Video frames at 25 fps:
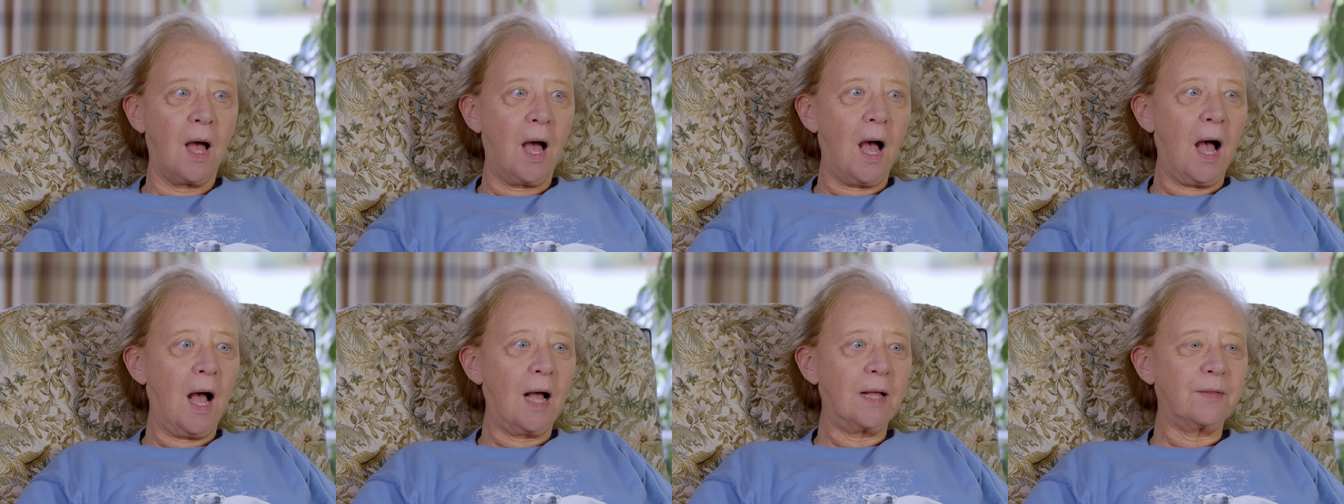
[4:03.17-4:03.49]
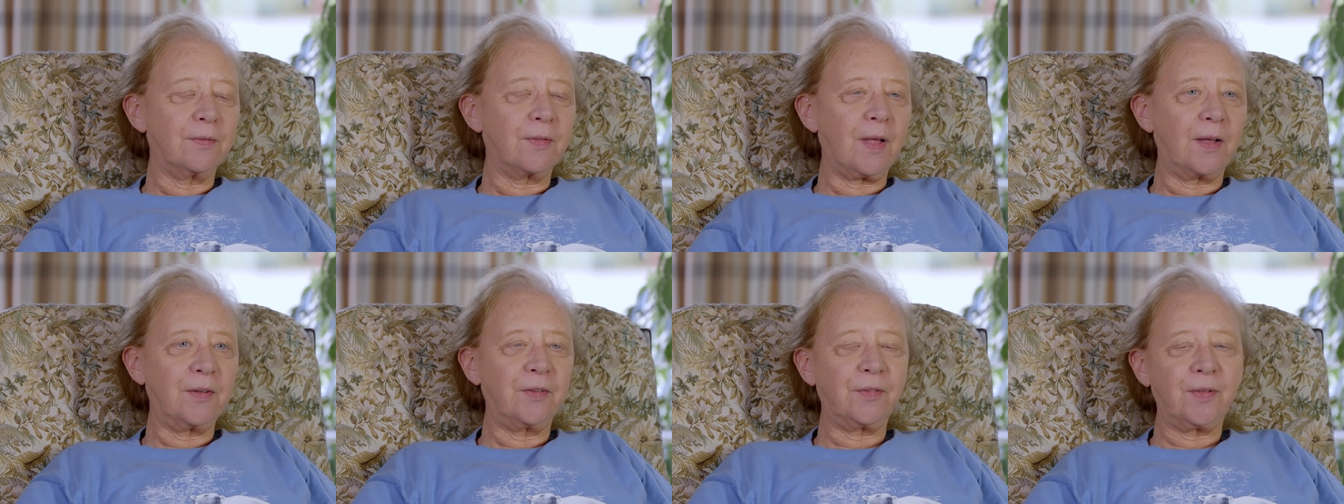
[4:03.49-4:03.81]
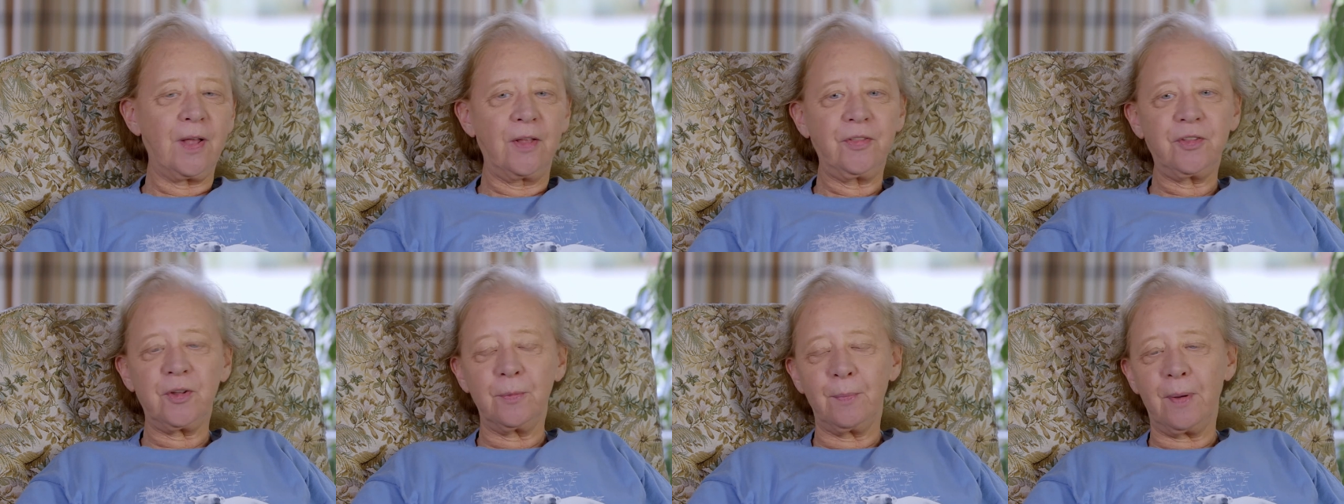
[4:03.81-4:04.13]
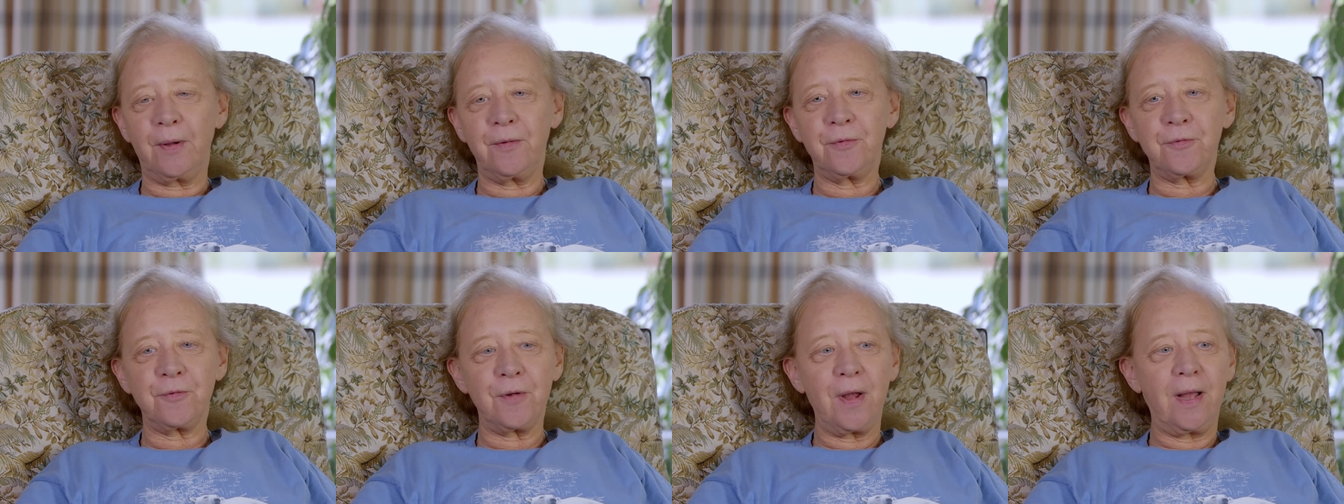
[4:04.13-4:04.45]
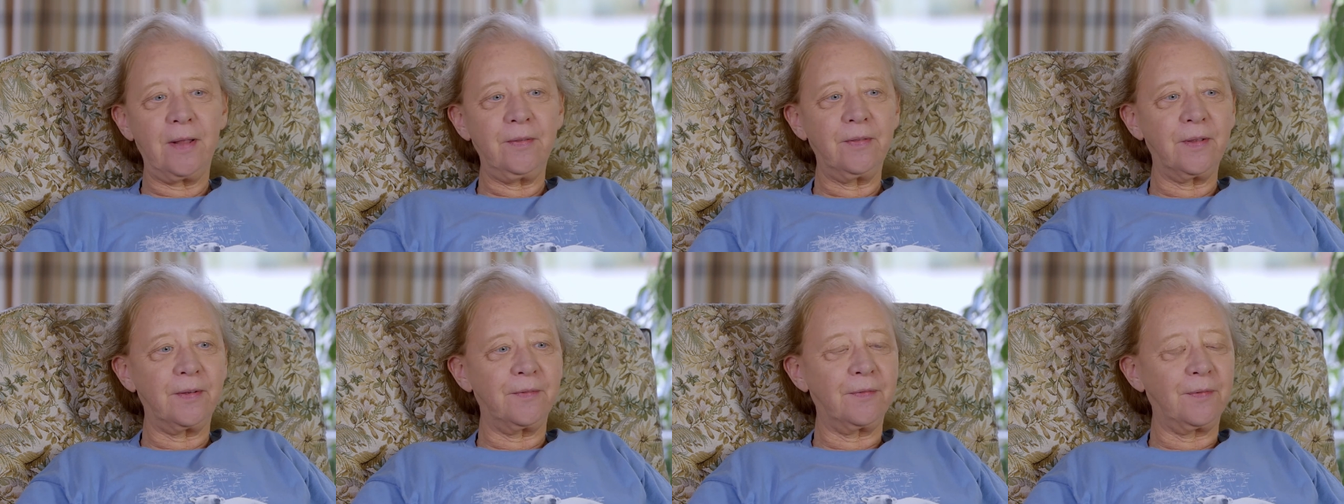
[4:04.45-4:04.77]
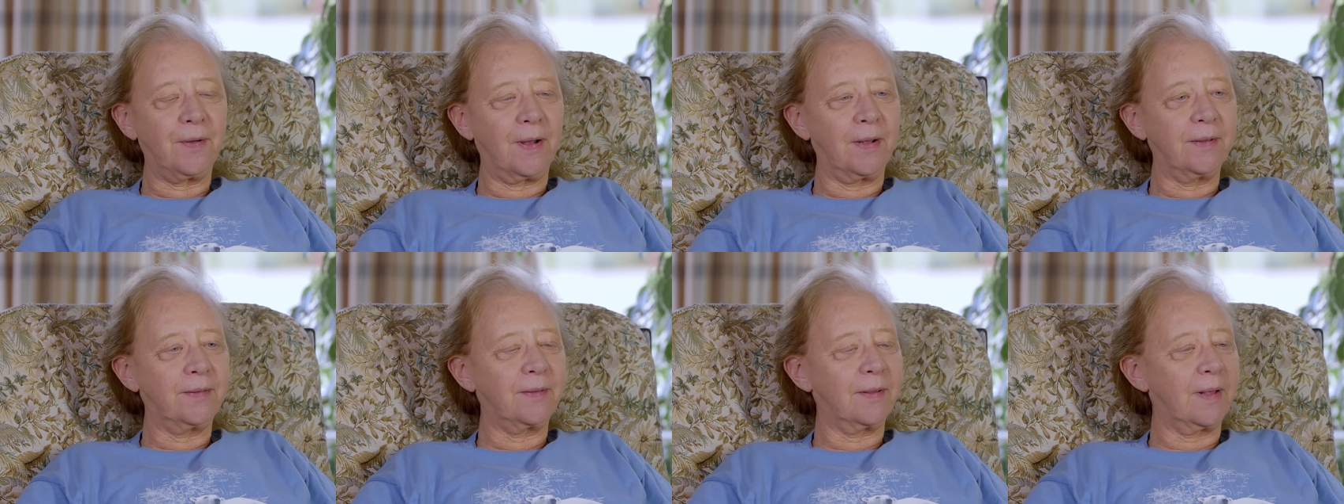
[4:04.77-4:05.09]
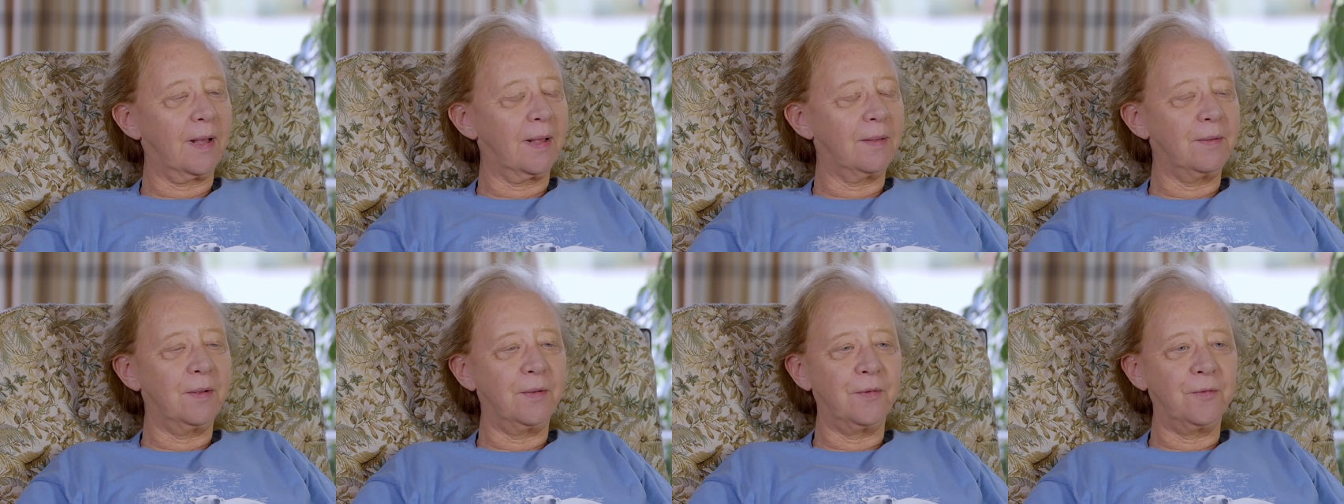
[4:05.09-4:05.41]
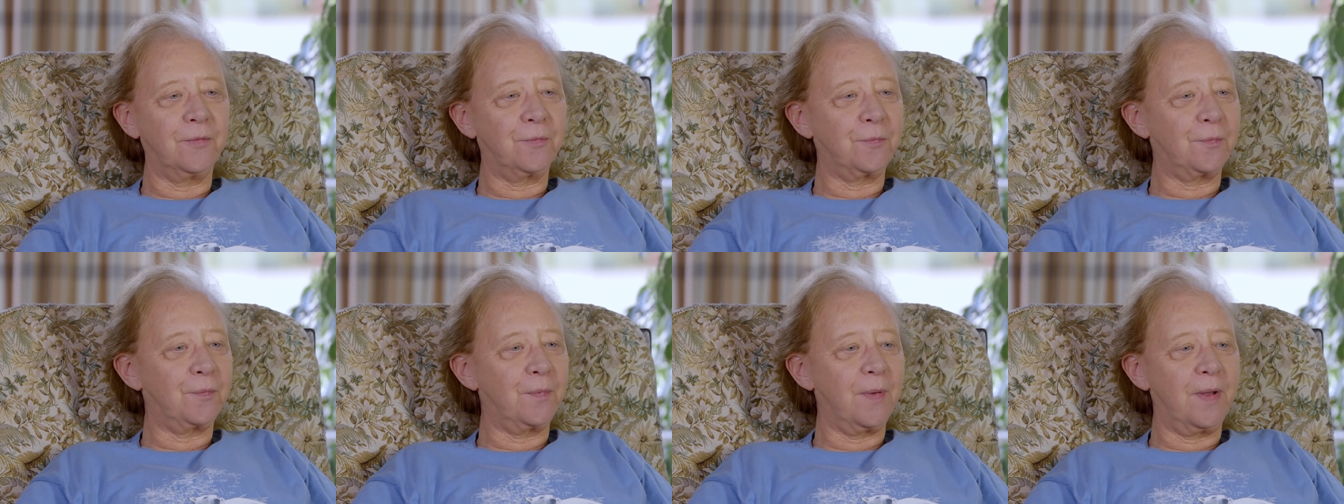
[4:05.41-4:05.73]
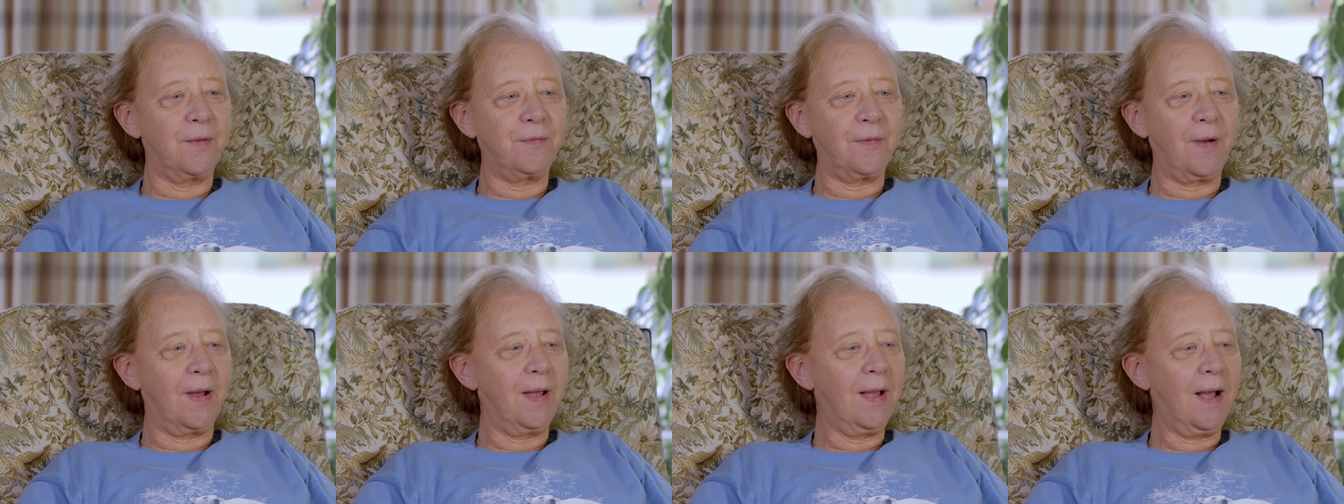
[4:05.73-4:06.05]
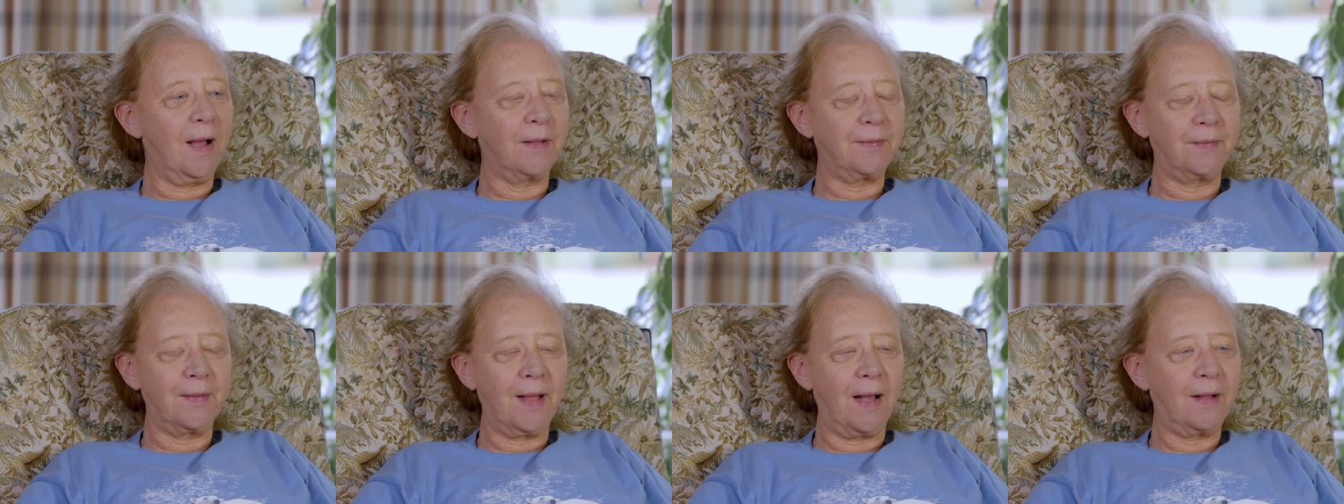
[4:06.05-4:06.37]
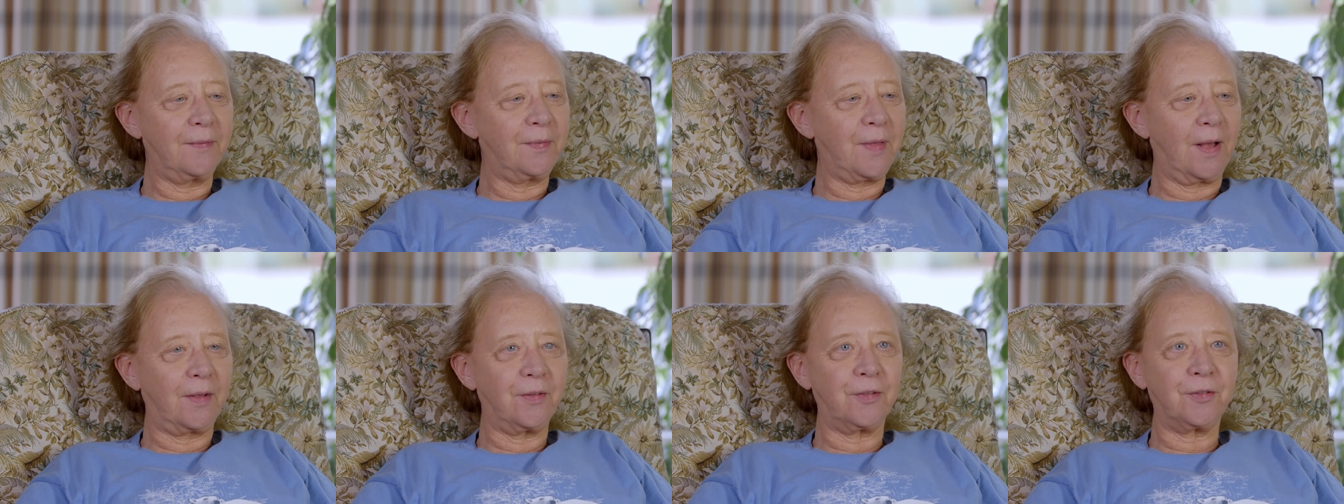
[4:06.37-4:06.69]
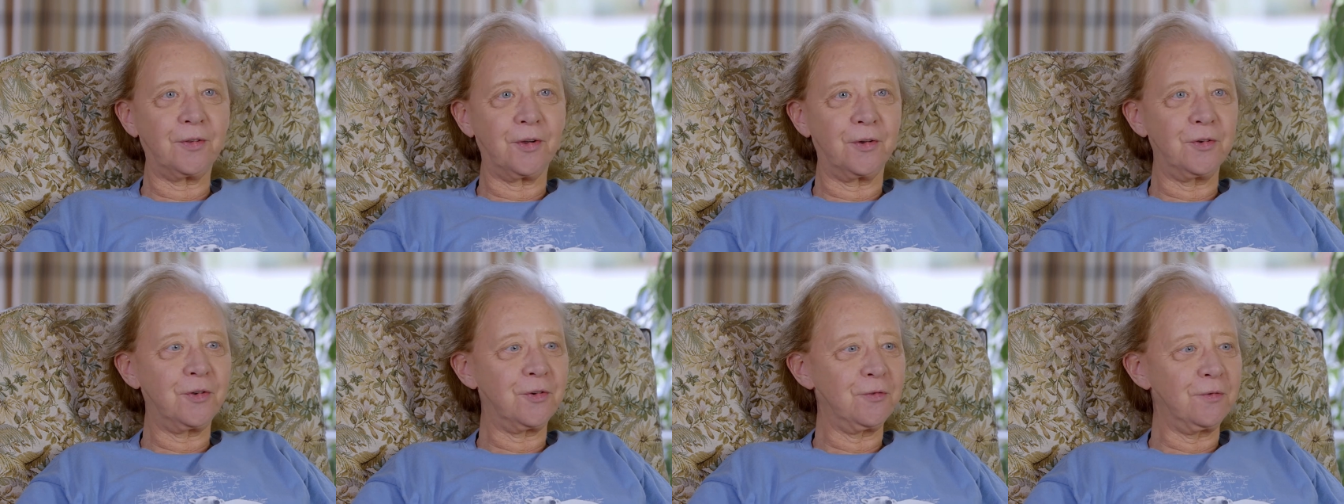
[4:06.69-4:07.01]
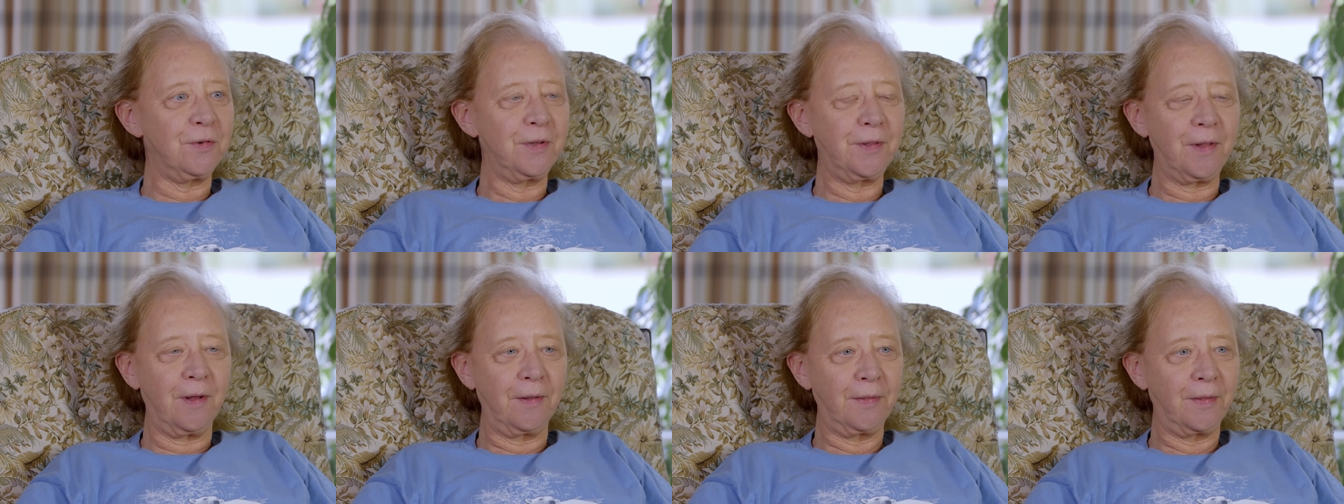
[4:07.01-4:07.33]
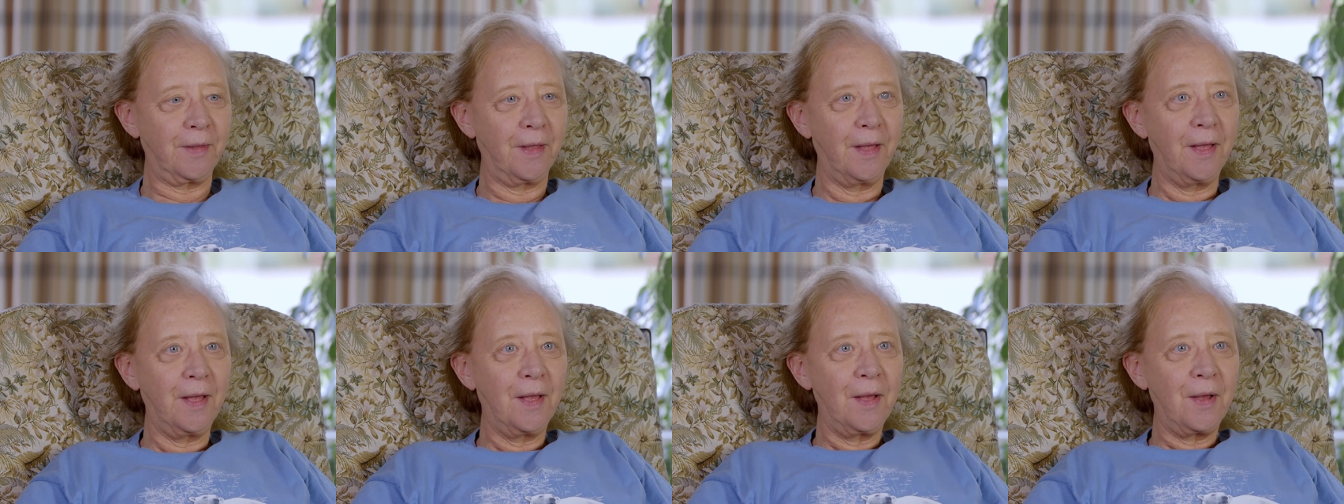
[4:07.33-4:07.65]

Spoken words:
And I said to my friend, if I hadn't had that surgery done